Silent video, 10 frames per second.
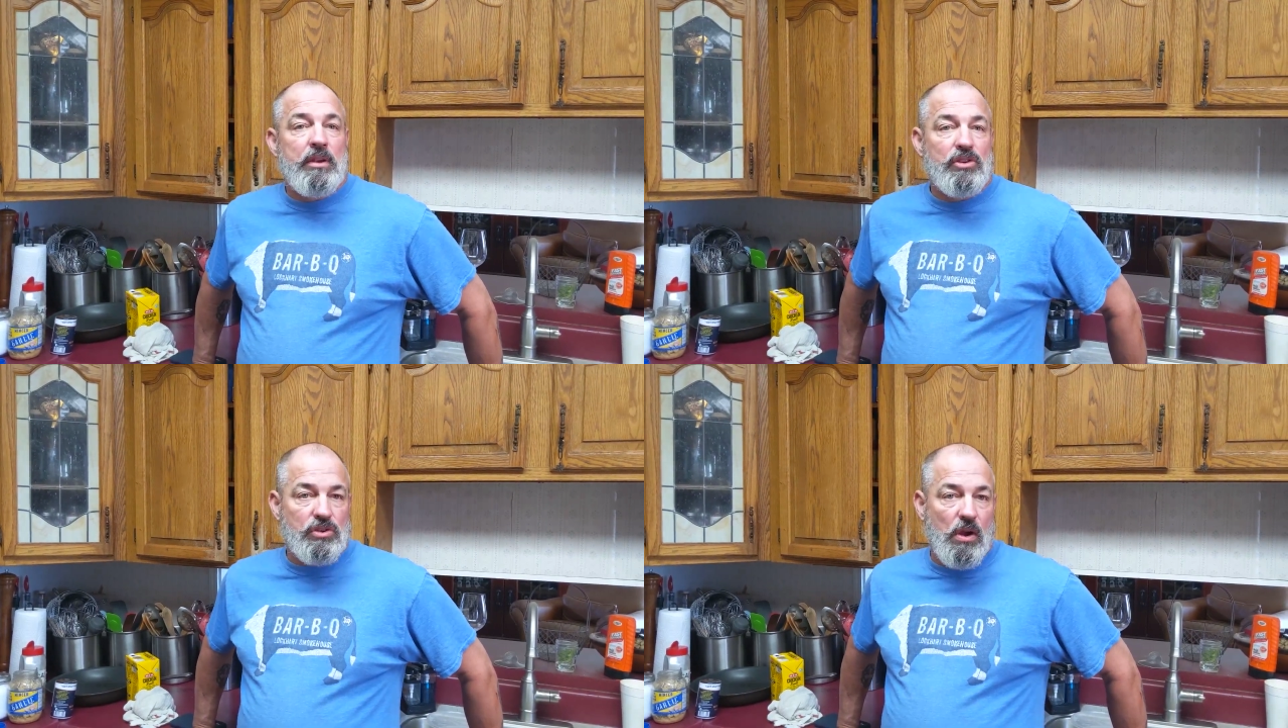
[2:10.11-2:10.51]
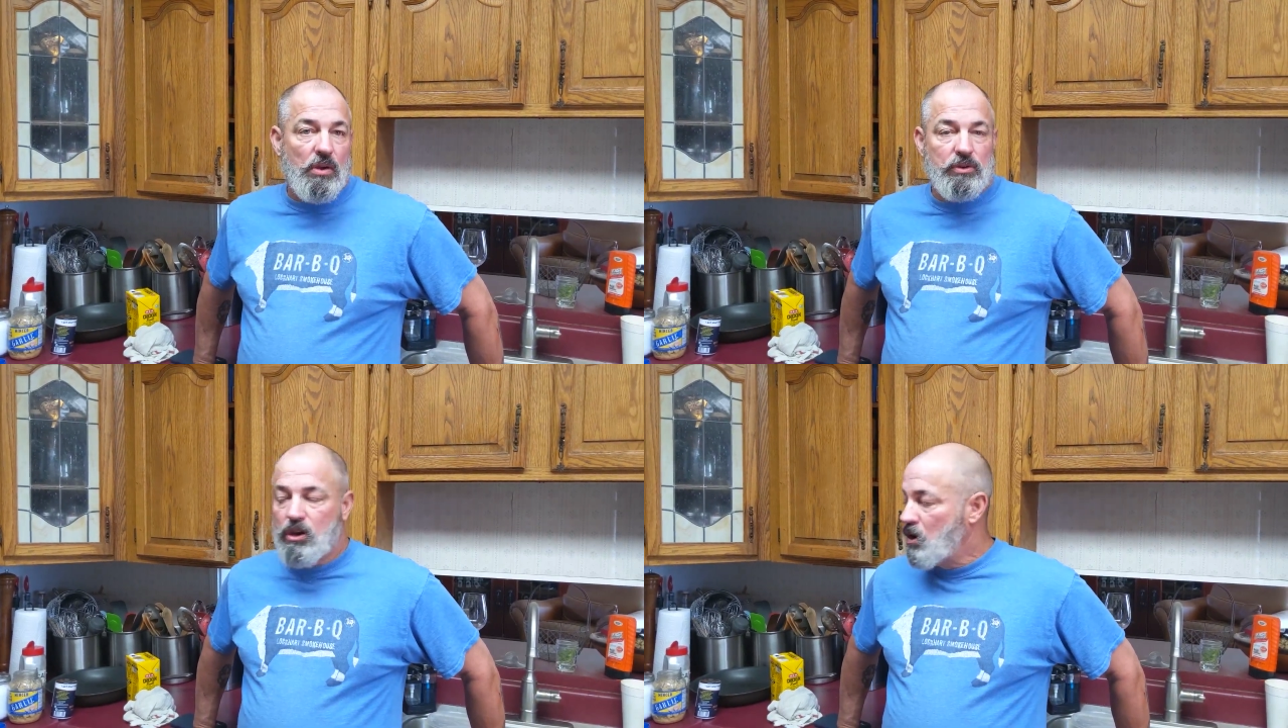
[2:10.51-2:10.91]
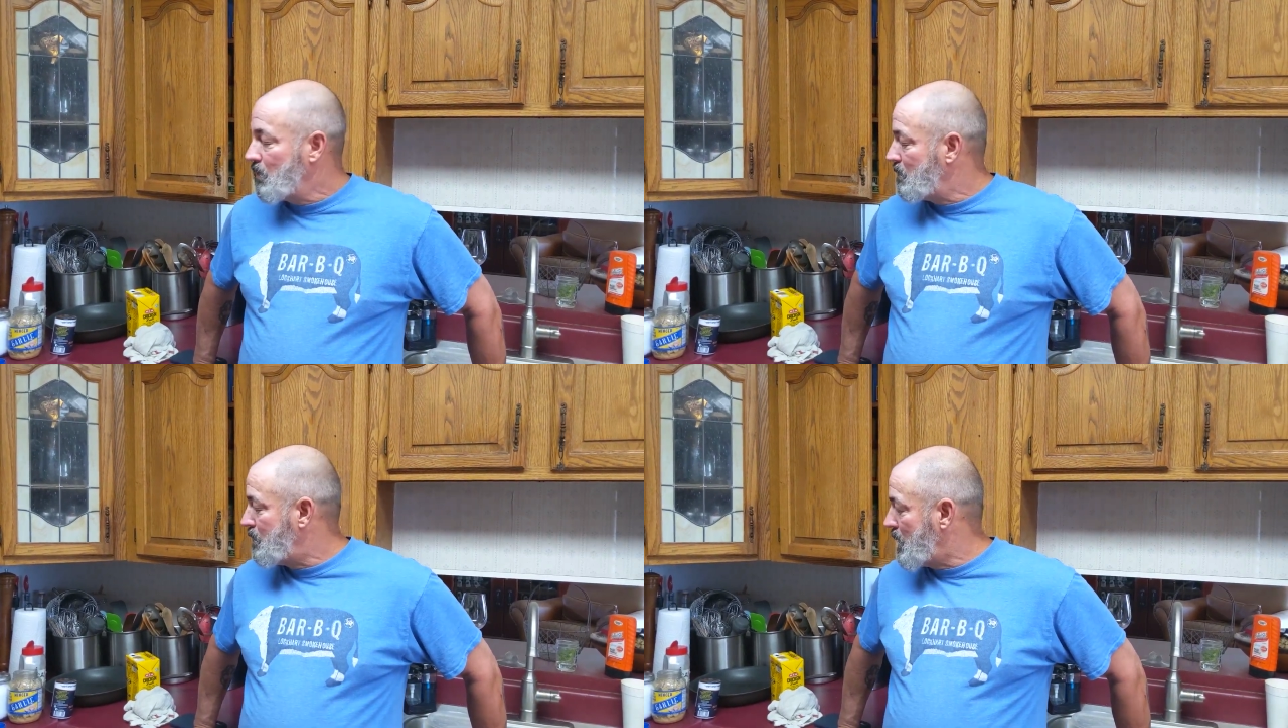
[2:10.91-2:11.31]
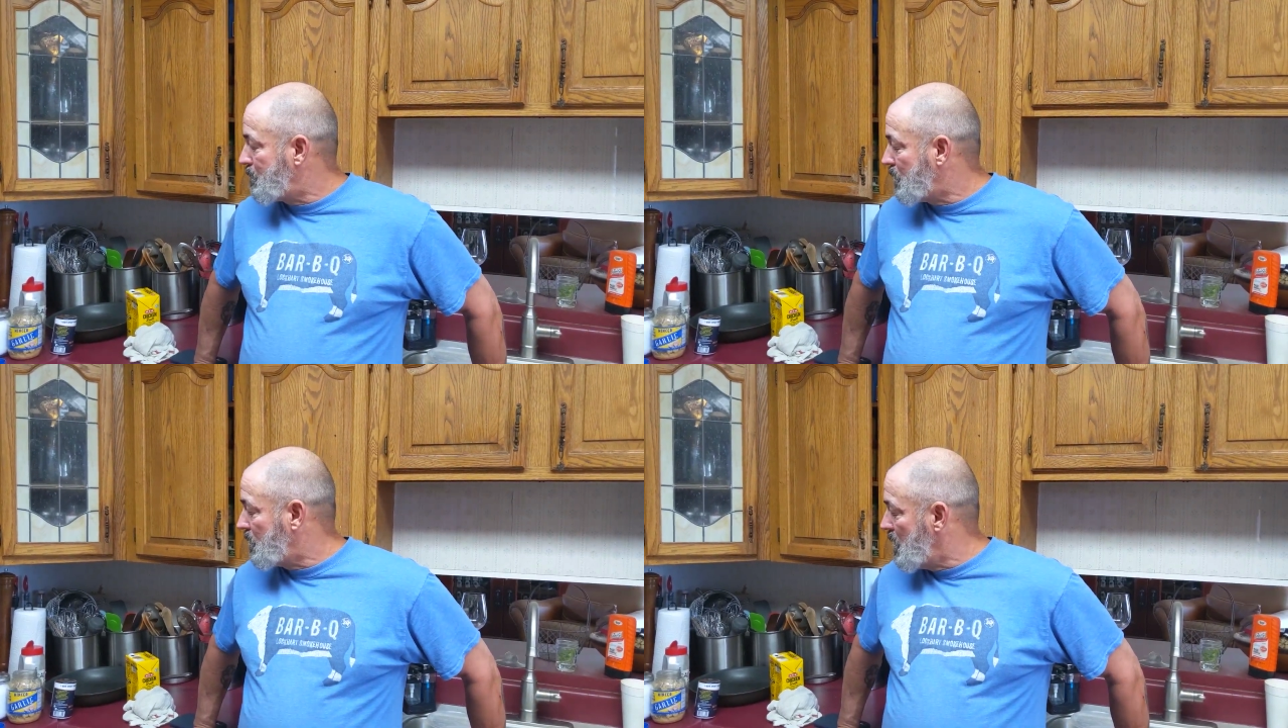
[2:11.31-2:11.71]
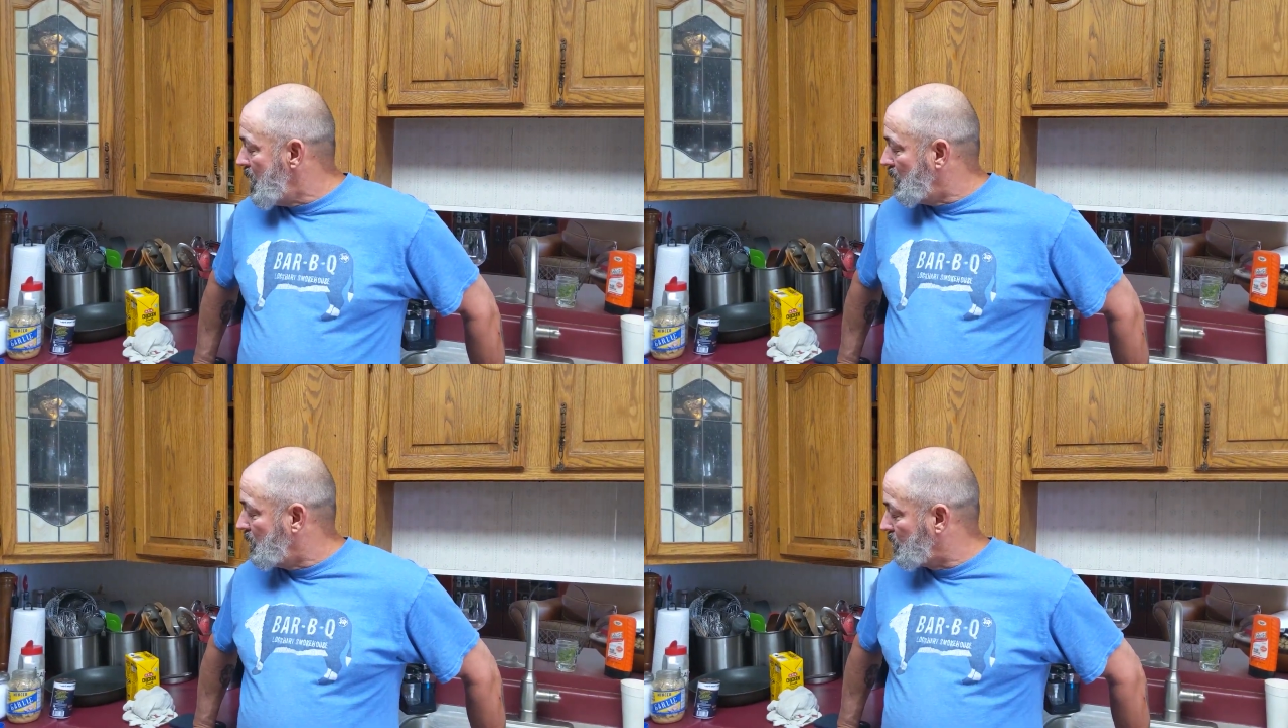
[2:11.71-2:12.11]
salt, cumin, pepper, a
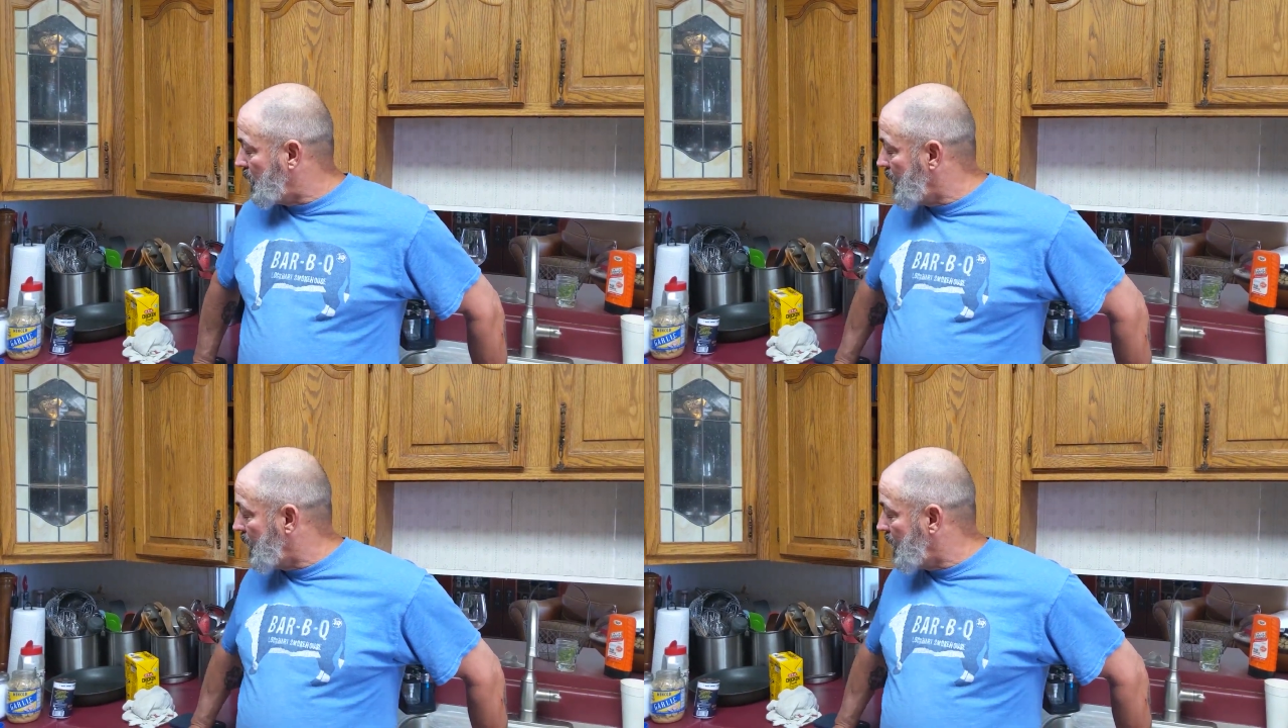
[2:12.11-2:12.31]
little